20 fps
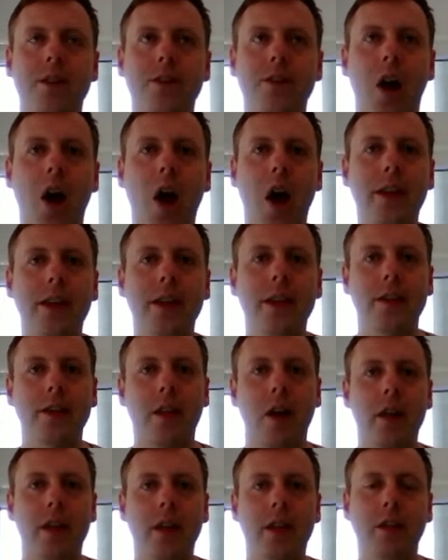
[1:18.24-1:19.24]
tiny
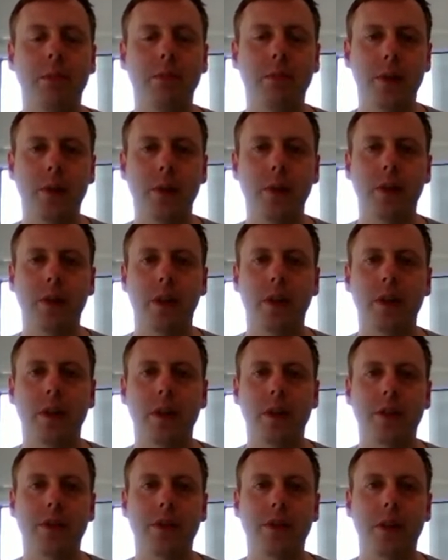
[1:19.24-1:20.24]
computer.
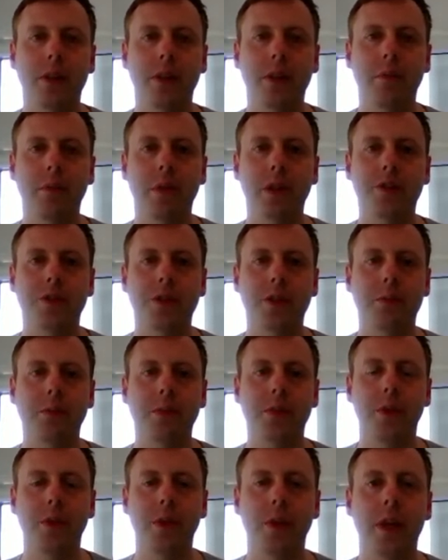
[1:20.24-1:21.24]
It's a miniature
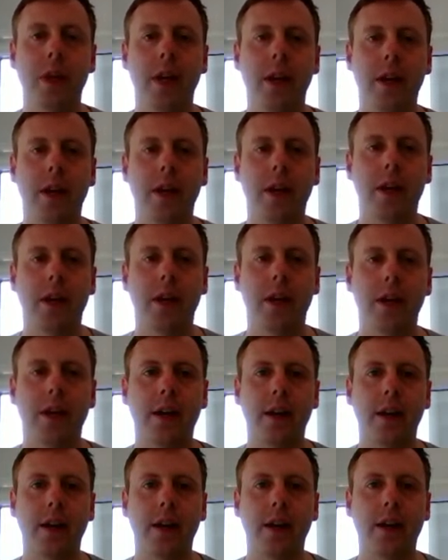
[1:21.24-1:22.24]
computer.
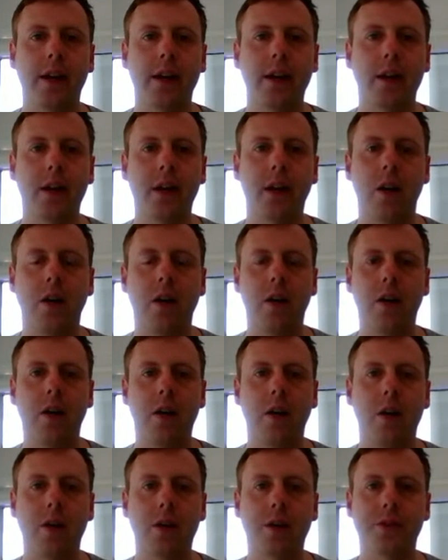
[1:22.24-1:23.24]

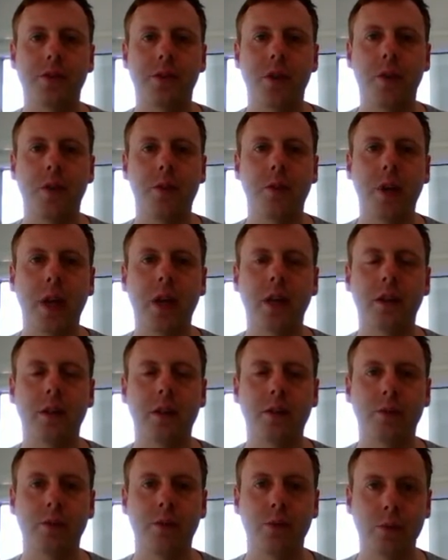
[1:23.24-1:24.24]
On its own, naked
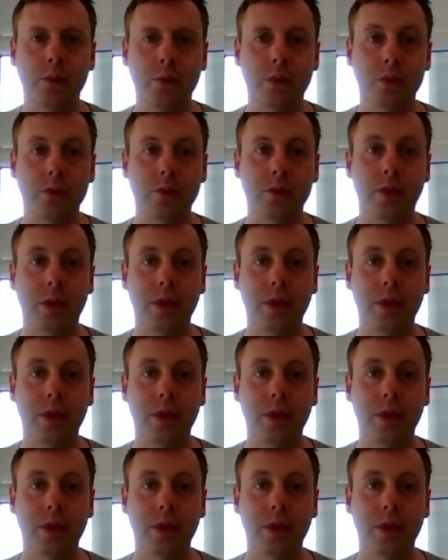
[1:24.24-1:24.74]
in the raw, it looks